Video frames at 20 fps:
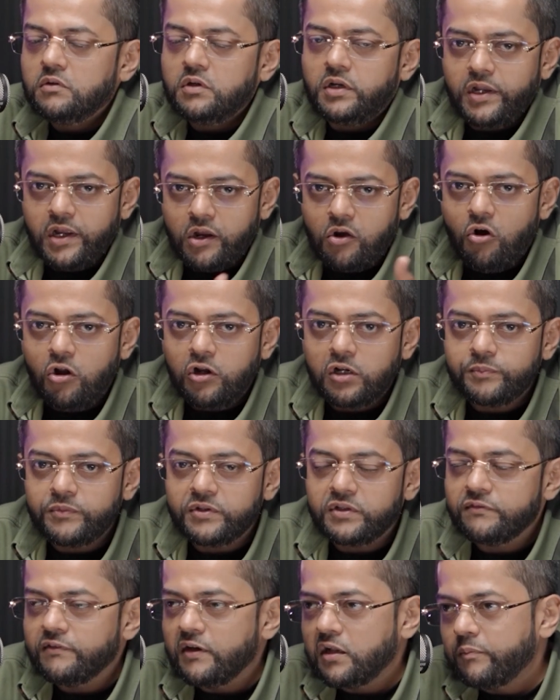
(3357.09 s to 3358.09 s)
And I called up
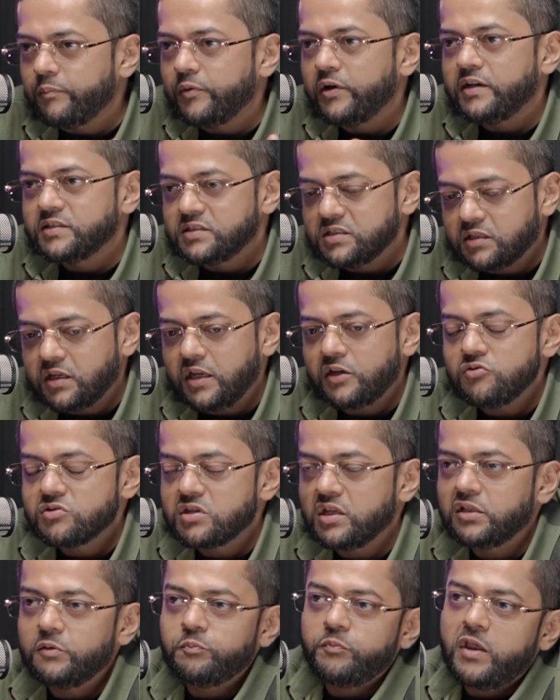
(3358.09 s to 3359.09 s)
the developer. I said, can you
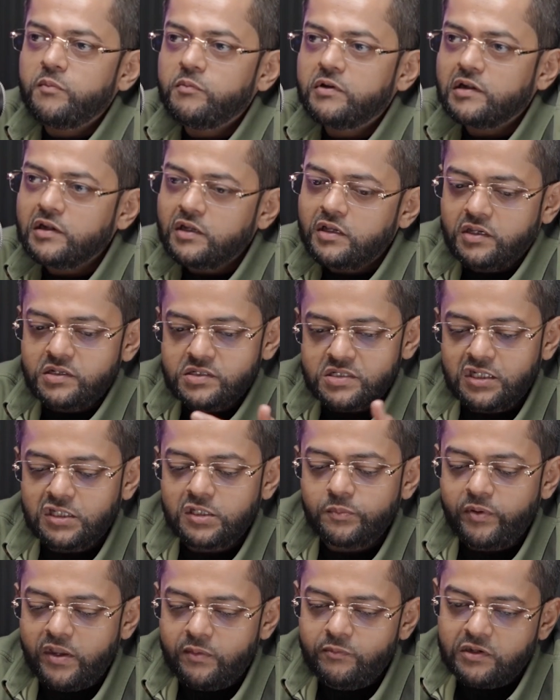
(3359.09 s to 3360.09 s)
send the payment link? He
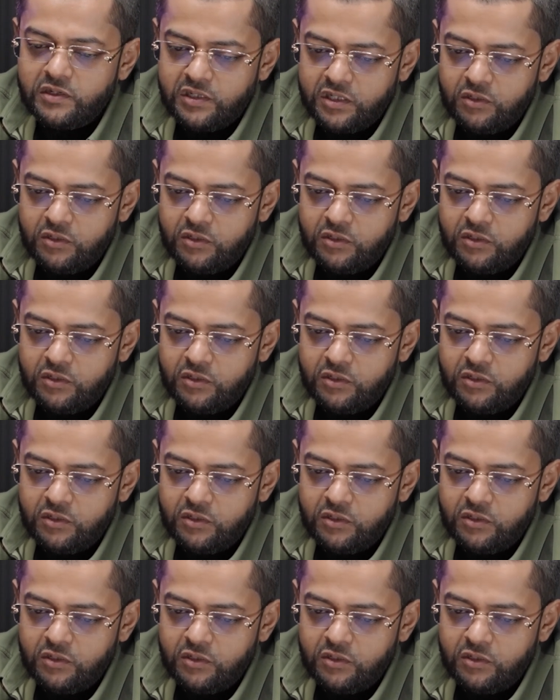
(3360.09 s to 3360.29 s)
sent the payment